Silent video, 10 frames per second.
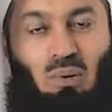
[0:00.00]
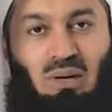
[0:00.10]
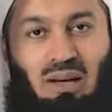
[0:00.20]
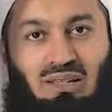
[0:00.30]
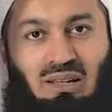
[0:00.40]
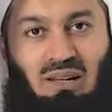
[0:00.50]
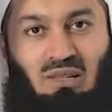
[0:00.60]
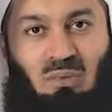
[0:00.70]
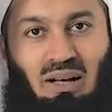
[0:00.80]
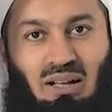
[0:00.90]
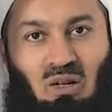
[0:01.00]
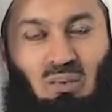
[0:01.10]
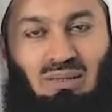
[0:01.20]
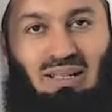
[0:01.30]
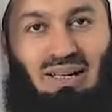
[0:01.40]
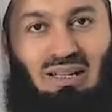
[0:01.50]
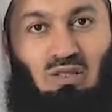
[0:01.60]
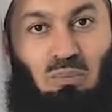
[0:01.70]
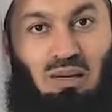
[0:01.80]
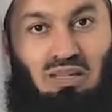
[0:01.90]
We ask Allah subhanahu wa ta'ala
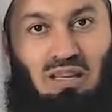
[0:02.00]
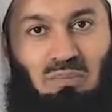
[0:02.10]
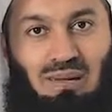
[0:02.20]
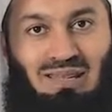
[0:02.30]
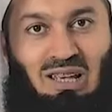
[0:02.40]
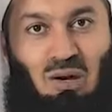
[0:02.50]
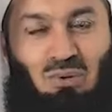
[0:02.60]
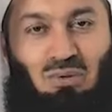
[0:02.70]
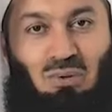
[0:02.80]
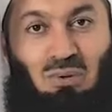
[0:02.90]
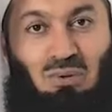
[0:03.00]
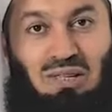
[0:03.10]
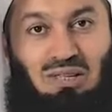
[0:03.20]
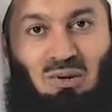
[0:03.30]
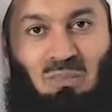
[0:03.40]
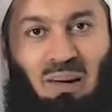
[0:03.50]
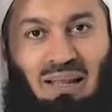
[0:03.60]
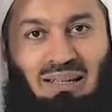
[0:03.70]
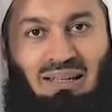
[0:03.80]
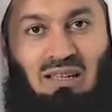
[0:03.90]
to bless him, his household, his
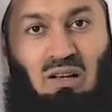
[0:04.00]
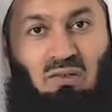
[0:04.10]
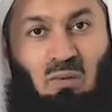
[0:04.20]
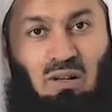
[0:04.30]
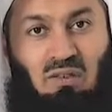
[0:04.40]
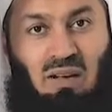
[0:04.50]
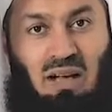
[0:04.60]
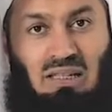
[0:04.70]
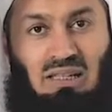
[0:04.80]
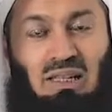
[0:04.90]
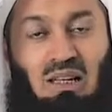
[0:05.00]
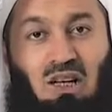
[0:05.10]
companions, every one of us,